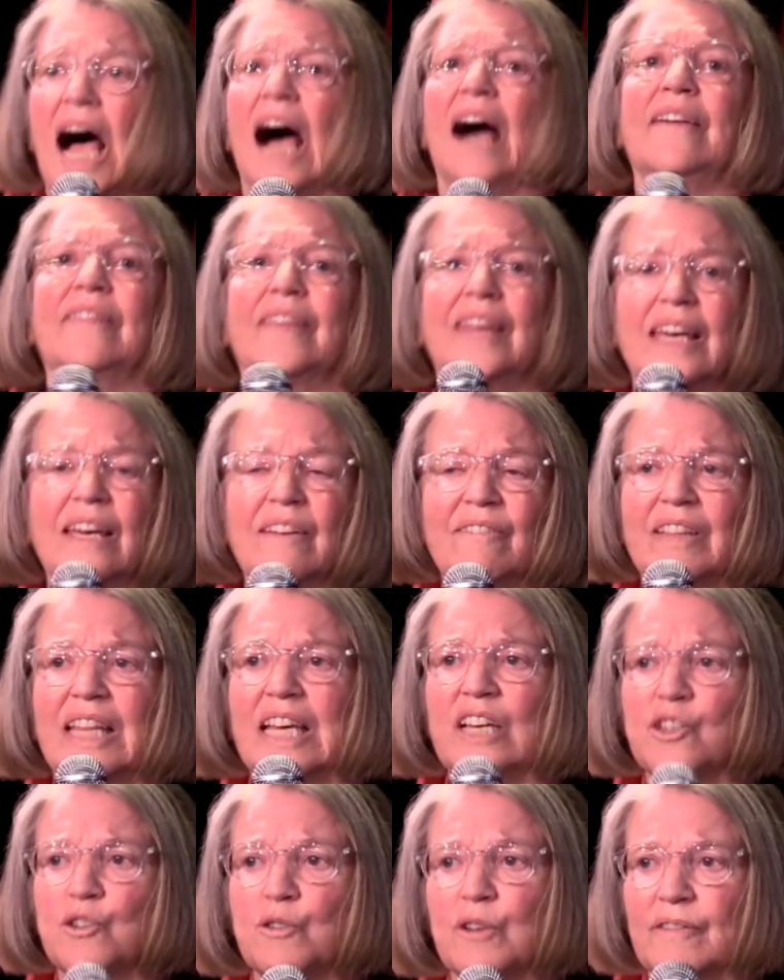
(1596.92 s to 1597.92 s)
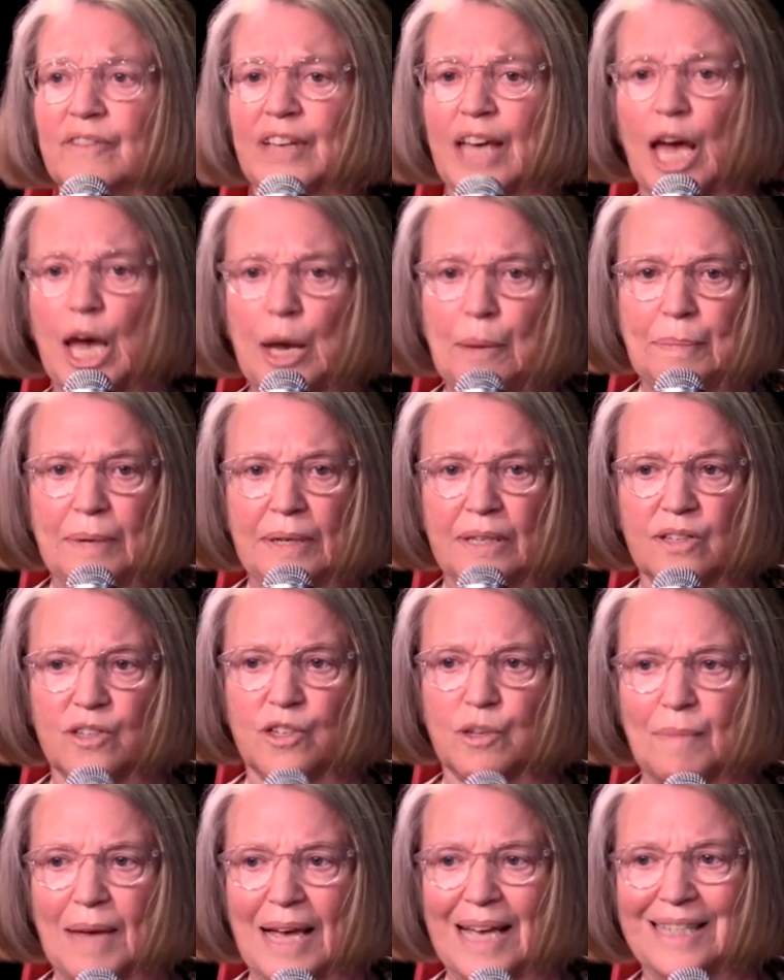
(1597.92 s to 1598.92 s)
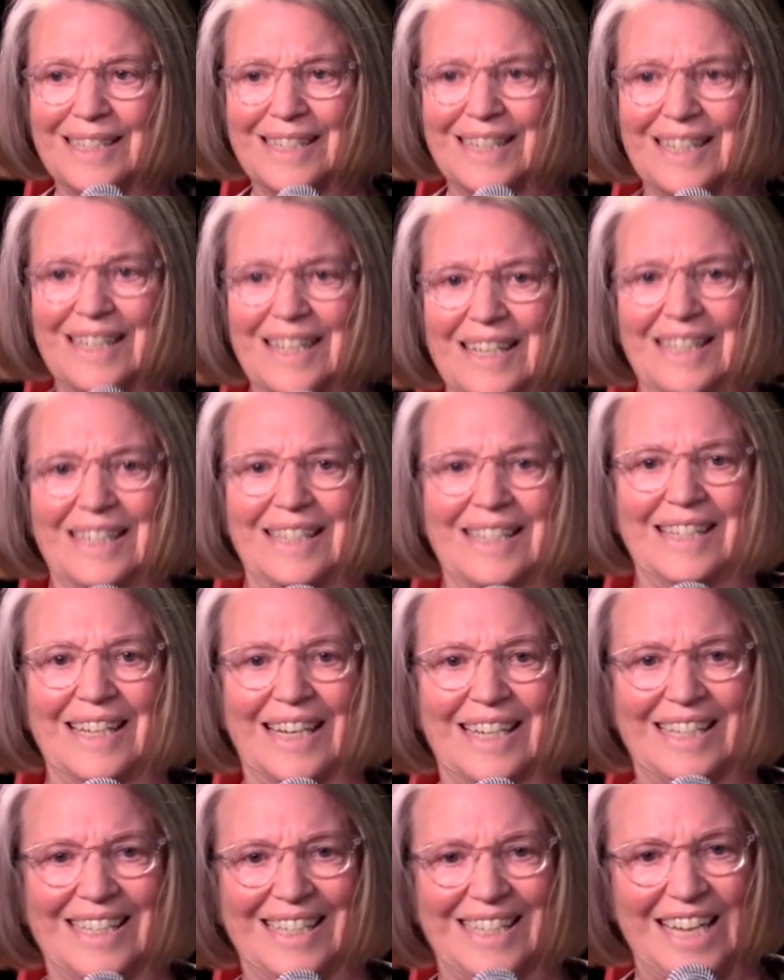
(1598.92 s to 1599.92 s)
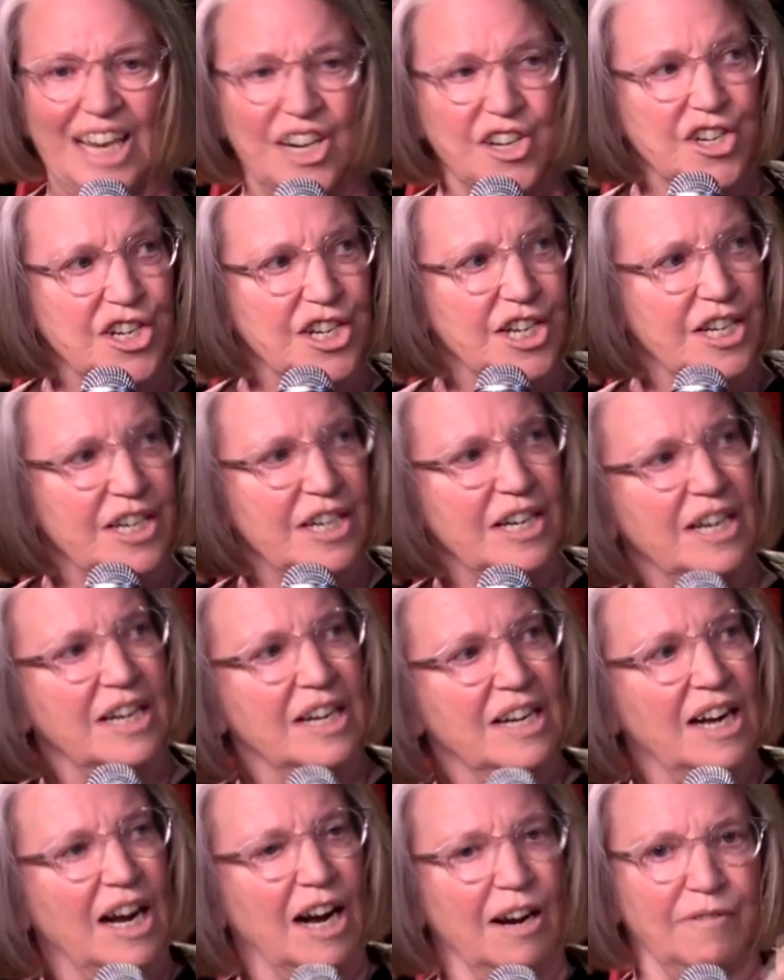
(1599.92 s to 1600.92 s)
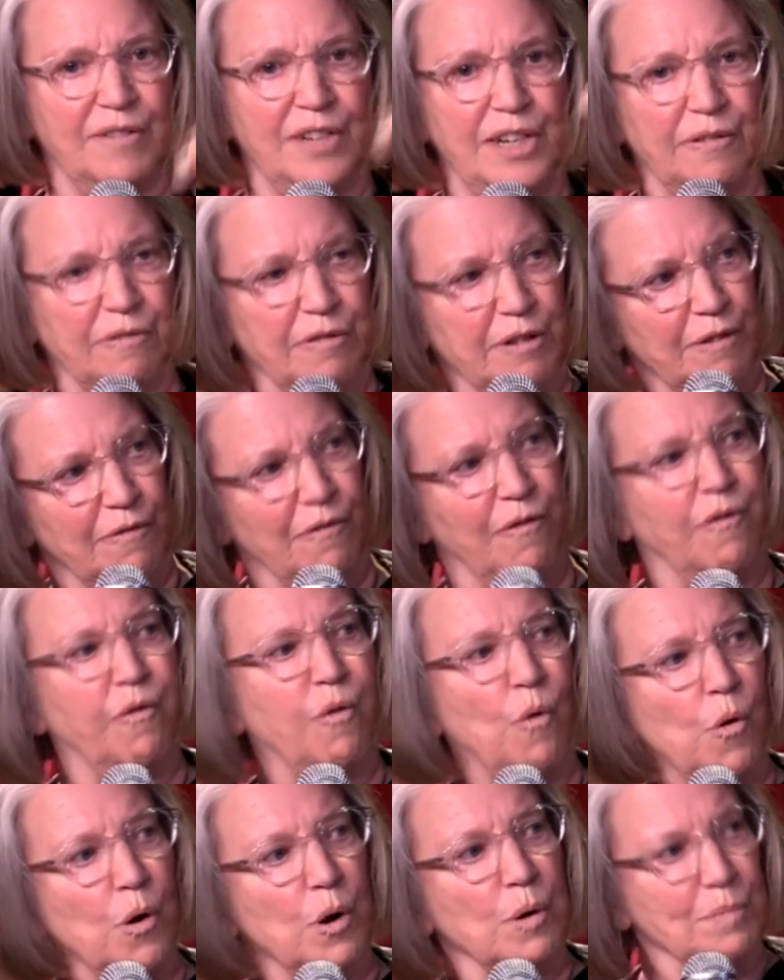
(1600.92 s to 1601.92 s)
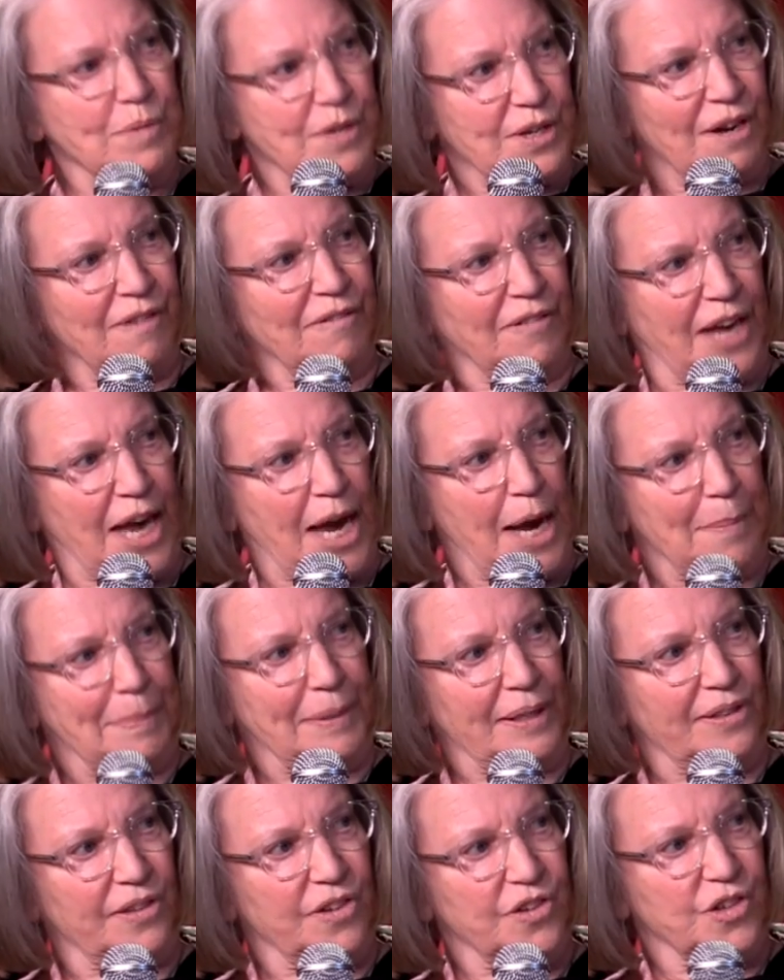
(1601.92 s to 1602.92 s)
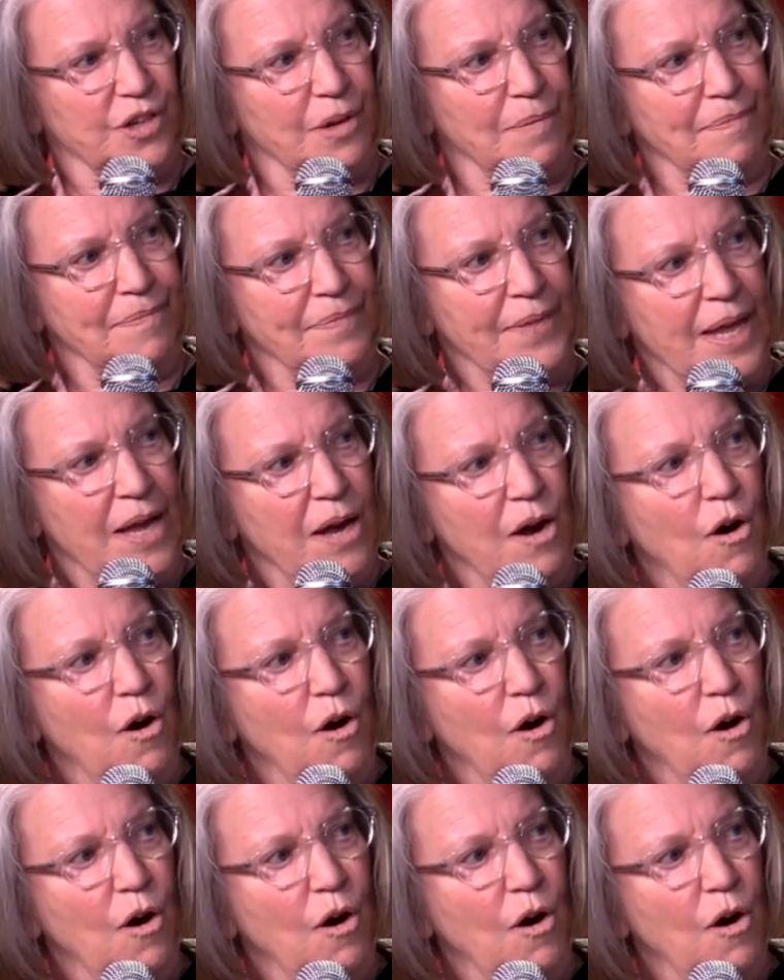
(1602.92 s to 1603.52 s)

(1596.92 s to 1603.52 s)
I think of the history of capitalism as a succession of different forms of capitalism,